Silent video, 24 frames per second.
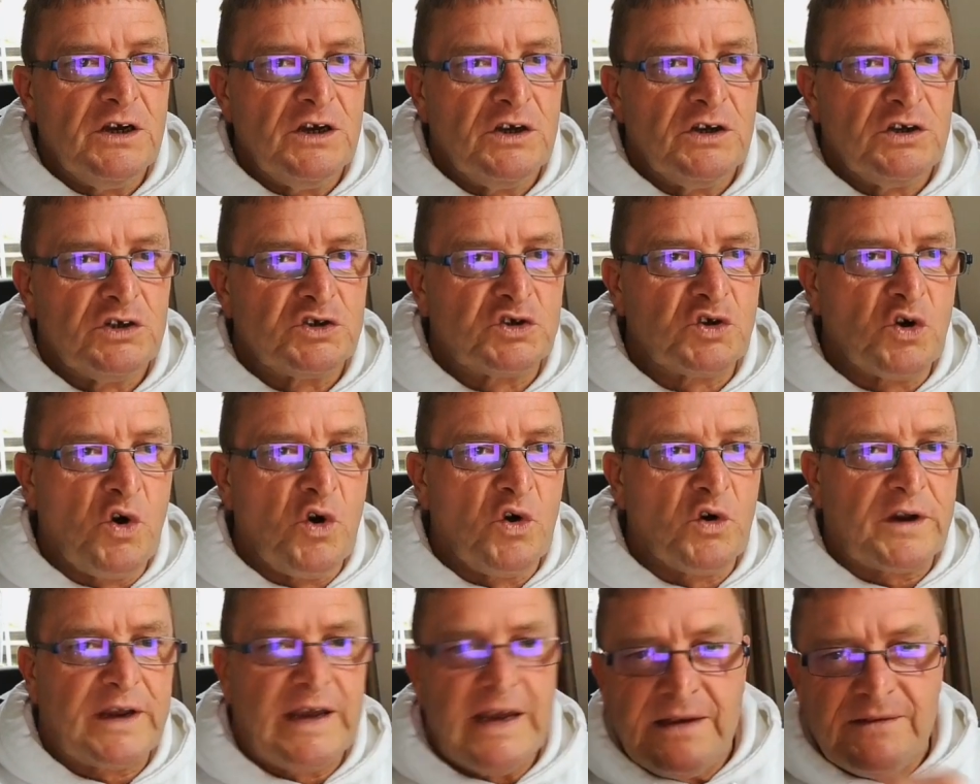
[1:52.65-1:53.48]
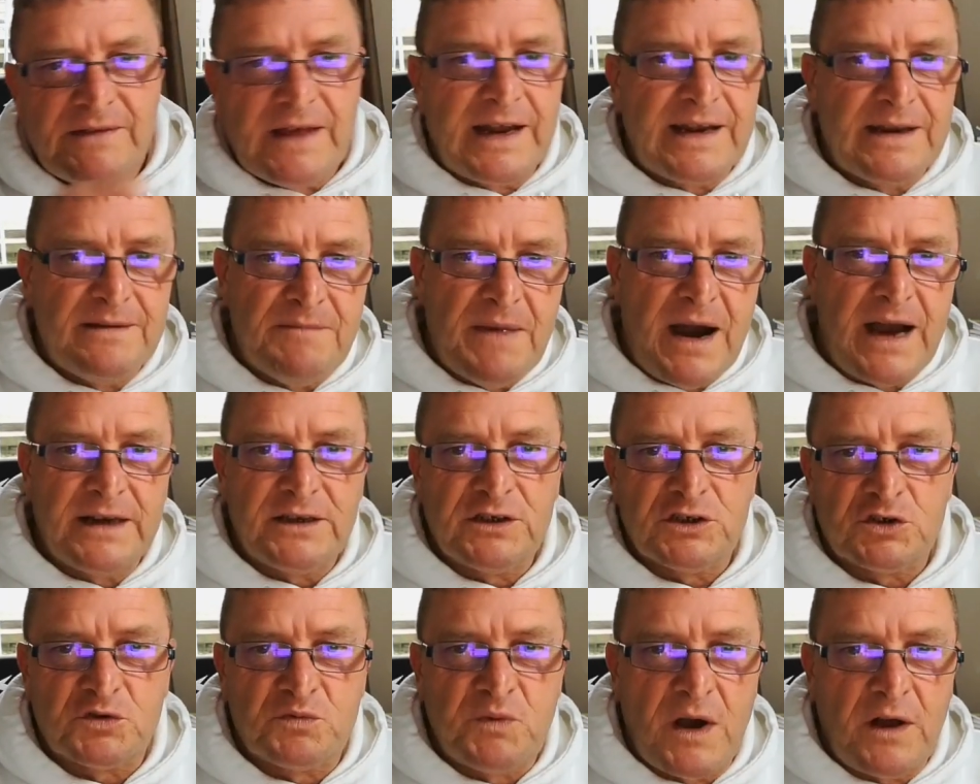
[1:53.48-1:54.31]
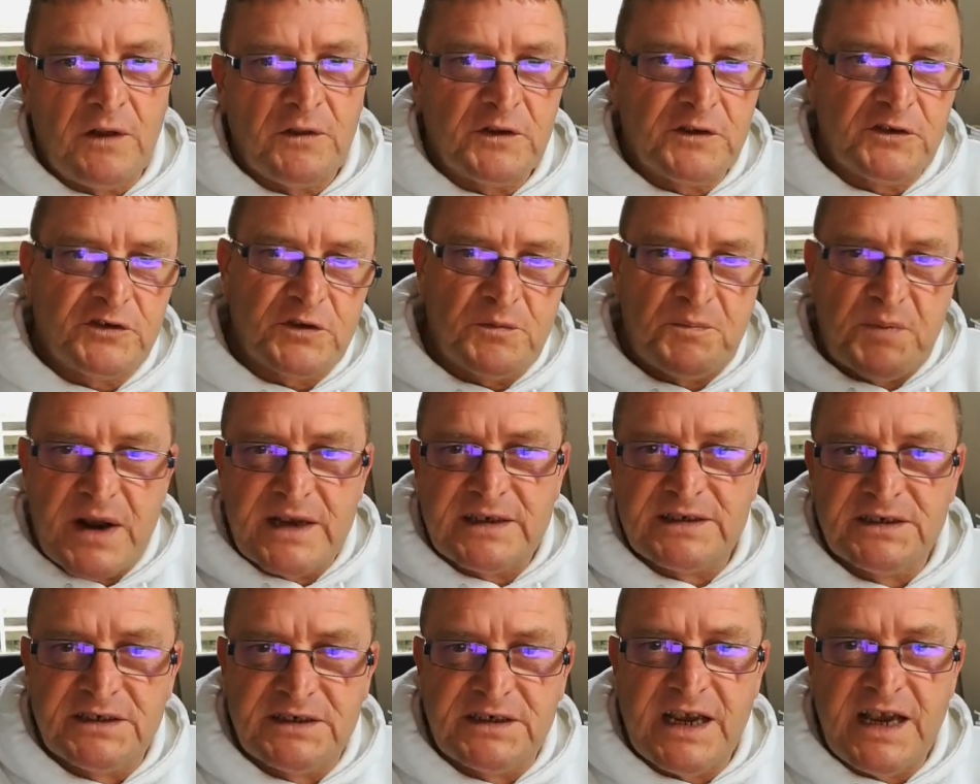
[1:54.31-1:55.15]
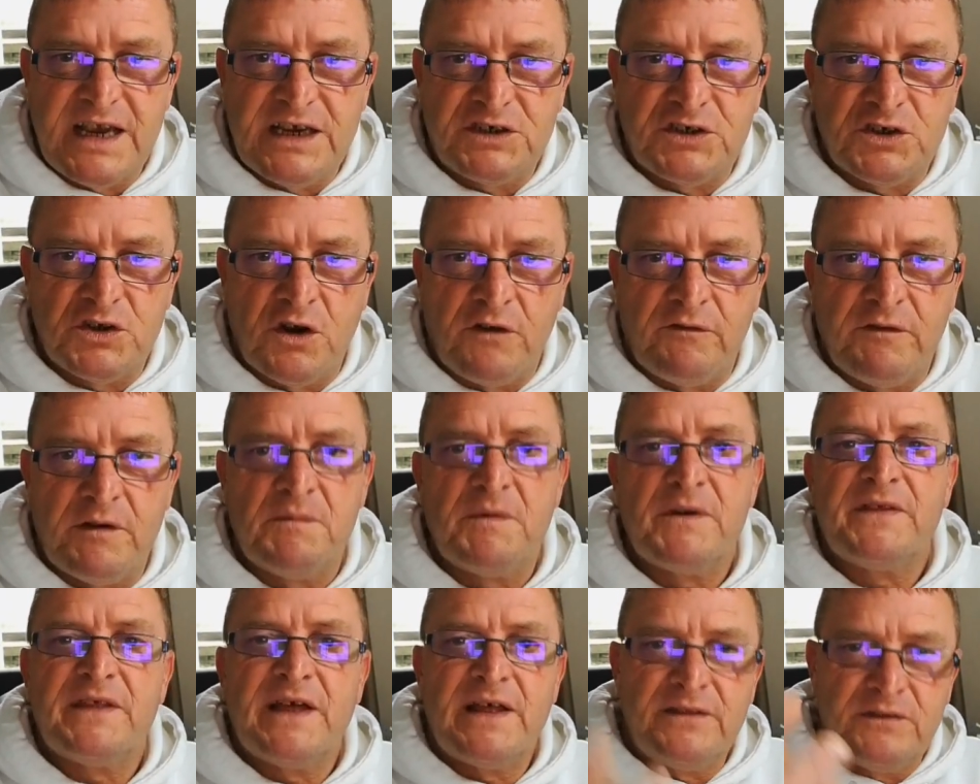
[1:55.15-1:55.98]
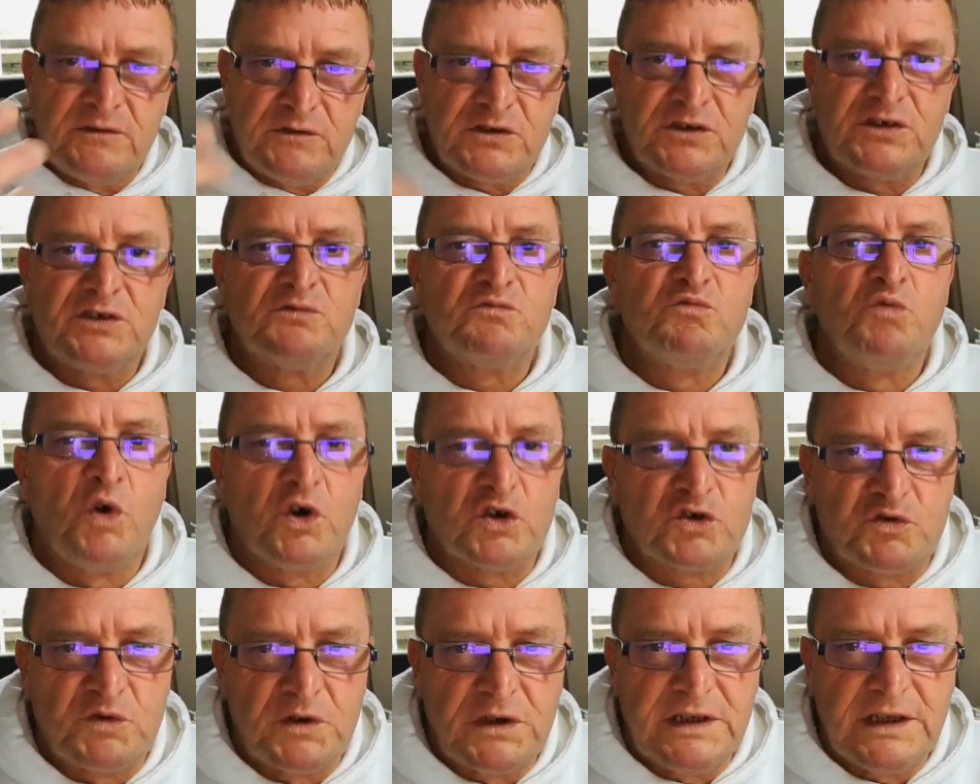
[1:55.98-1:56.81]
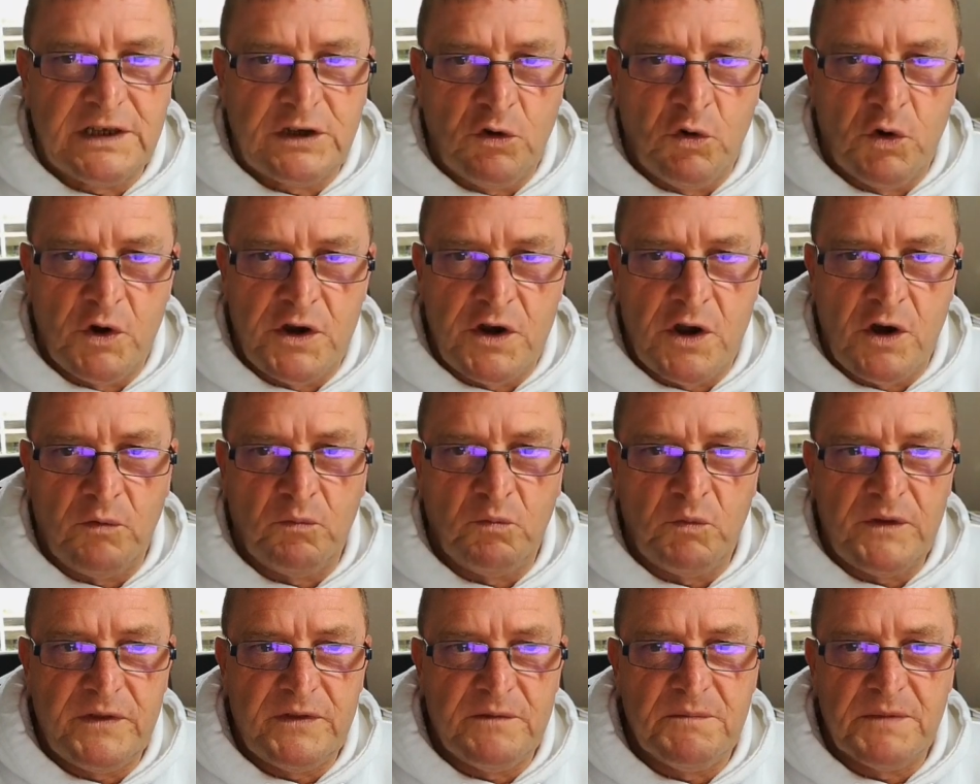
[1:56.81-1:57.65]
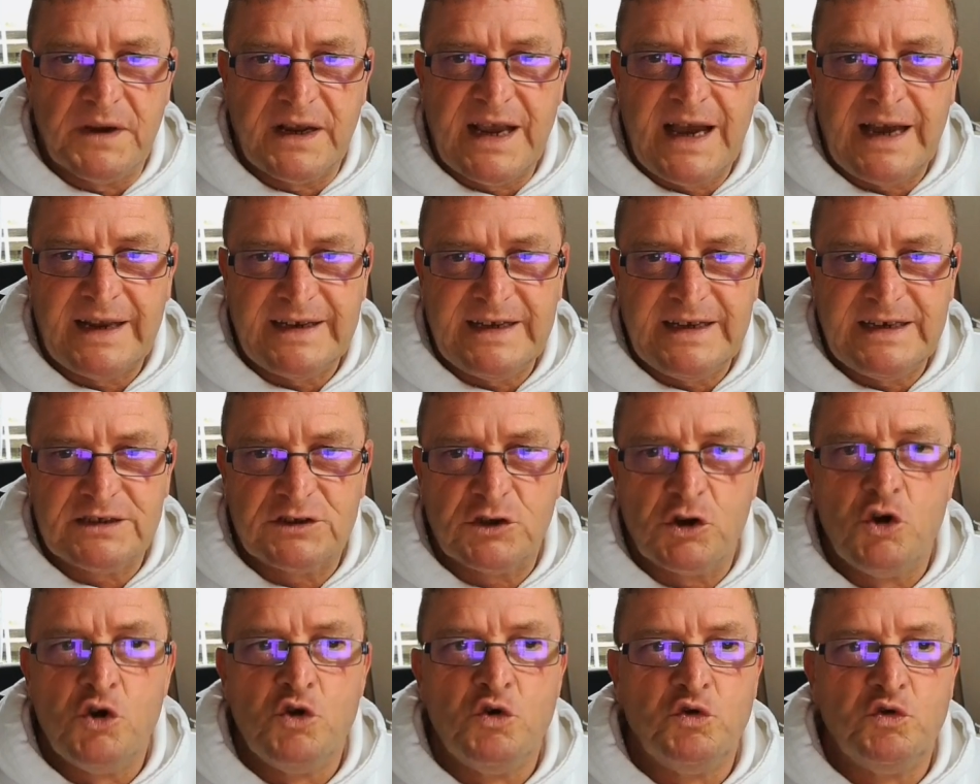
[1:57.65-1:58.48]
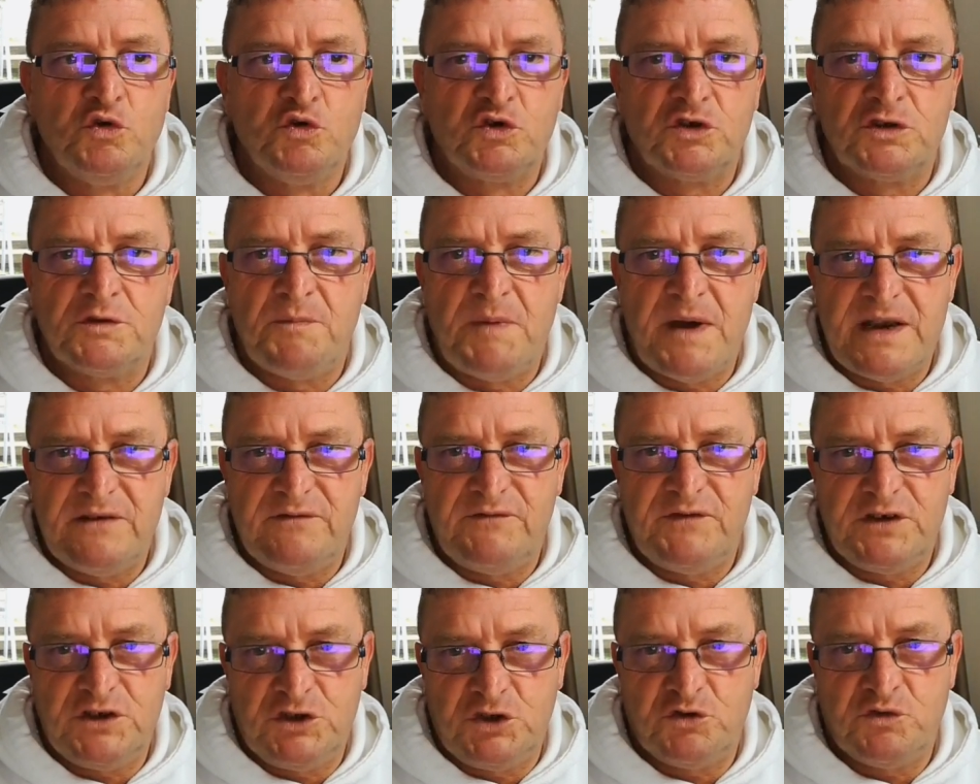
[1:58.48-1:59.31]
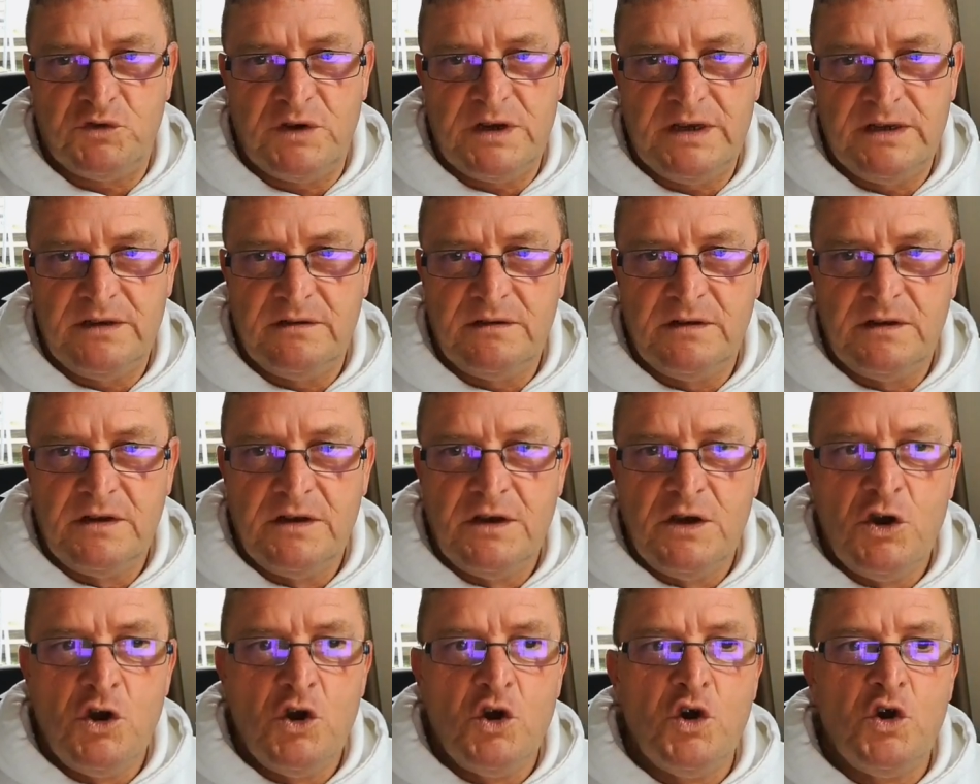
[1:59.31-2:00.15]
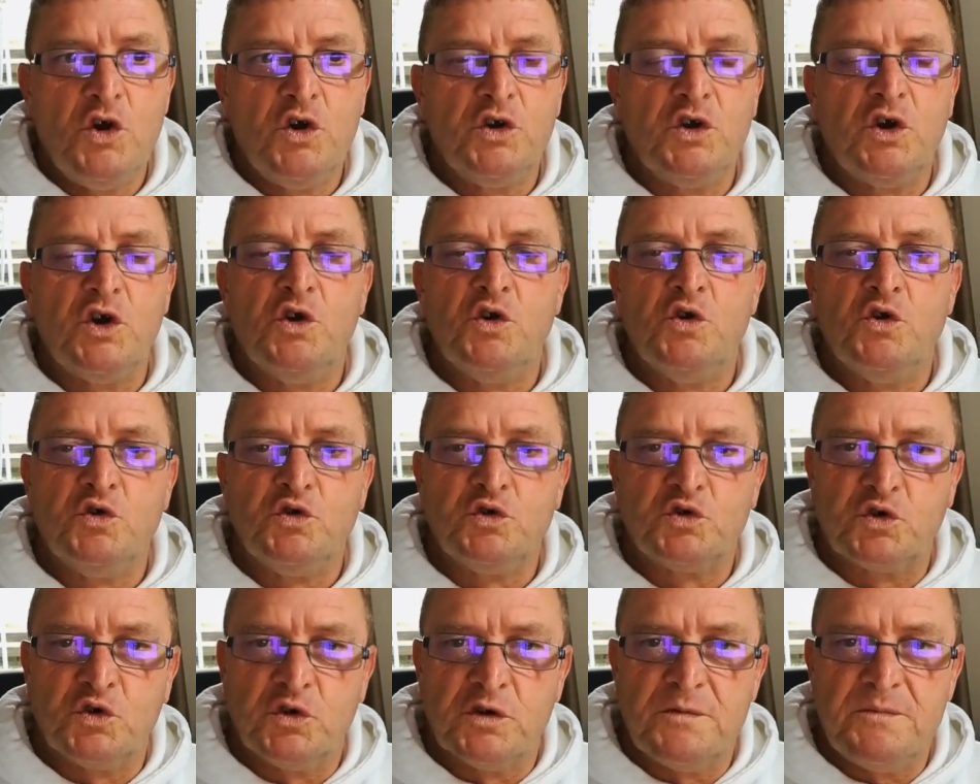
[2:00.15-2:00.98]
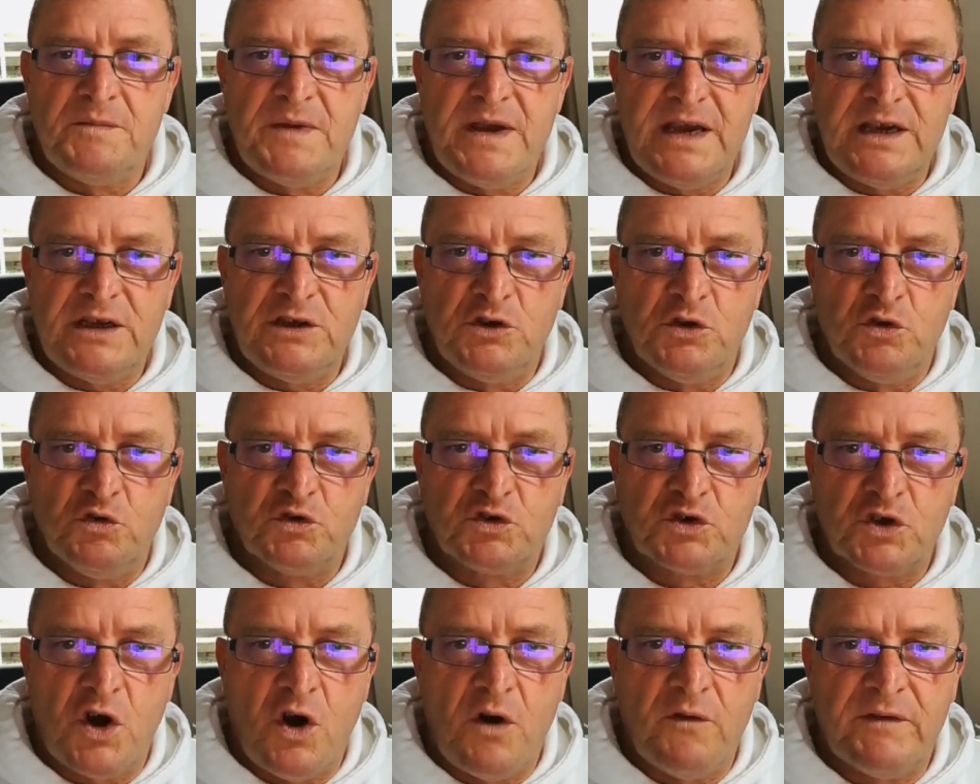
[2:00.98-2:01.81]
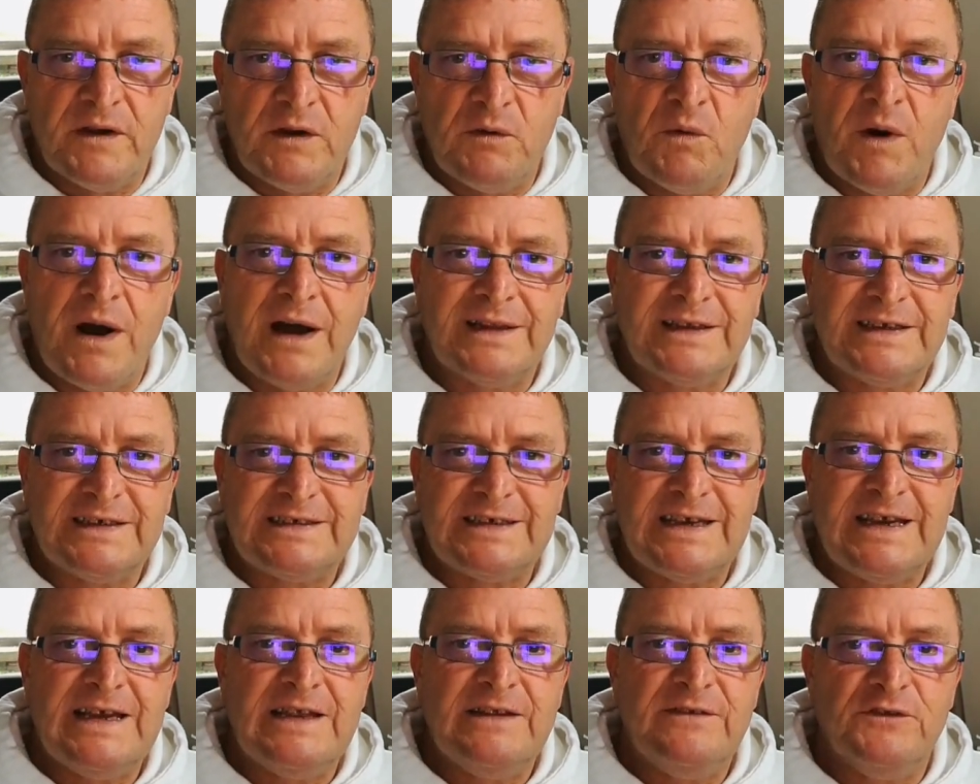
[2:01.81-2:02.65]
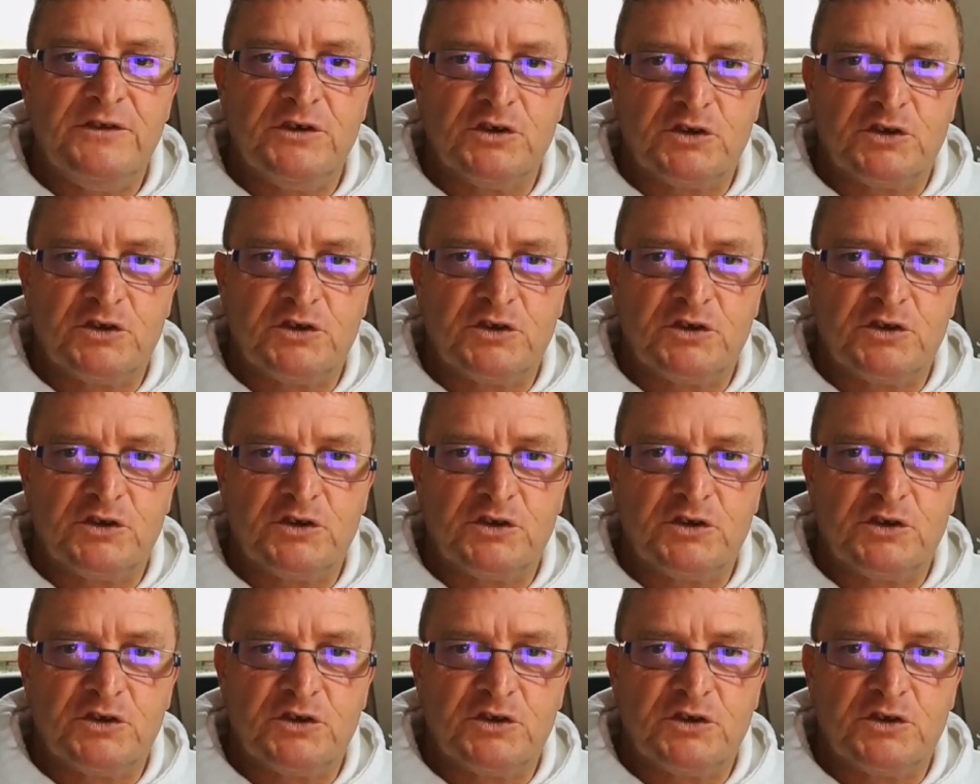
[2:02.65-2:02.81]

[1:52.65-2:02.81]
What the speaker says: So keep that in mind as well. There's a presentation of it, but then there's what's really going on with the mechanics. Who's the beneficiary? Who's going to make use of it while it's in the